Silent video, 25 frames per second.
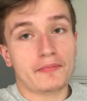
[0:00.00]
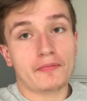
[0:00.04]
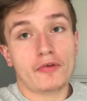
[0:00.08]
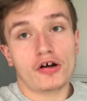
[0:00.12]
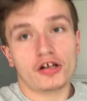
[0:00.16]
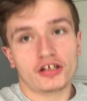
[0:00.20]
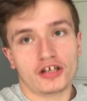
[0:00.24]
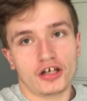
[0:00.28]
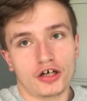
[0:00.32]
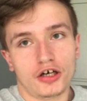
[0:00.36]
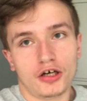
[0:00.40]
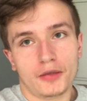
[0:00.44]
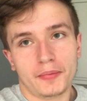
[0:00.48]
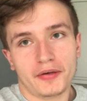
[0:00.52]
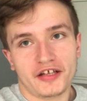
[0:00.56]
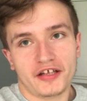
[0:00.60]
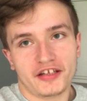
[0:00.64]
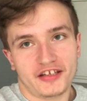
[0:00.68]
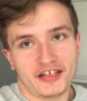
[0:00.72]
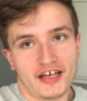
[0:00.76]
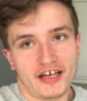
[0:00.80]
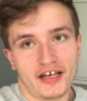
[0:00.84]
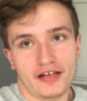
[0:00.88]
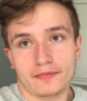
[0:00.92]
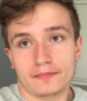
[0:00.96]
roll it up
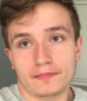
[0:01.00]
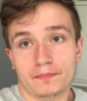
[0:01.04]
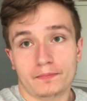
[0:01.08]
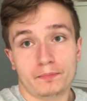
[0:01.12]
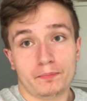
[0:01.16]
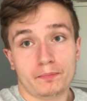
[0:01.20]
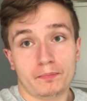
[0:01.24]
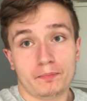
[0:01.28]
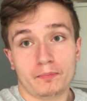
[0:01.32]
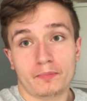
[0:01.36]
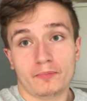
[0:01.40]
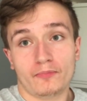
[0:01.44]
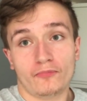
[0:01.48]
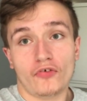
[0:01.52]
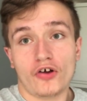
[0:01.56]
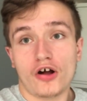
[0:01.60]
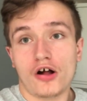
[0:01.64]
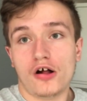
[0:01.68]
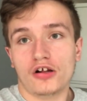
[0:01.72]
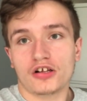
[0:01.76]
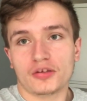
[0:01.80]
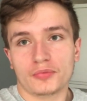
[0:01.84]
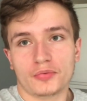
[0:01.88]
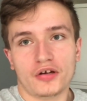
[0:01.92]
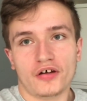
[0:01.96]
and then
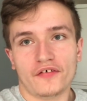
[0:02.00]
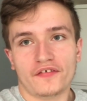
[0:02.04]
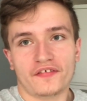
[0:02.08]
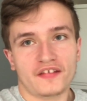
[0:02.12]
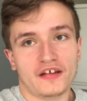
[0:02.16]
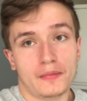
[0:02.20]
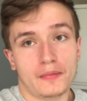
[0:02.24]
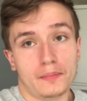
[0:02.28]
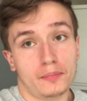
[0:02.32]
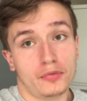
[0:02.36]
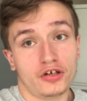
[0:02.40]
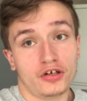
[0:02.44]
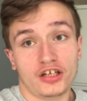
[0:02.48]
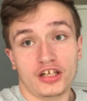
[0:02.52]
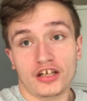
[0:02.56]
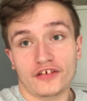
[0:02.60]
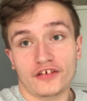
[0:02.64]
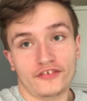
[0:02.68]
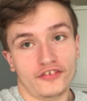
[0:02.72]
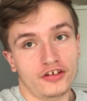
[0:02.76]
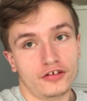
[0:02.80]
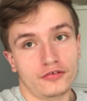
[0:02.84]
roll them and i am putting put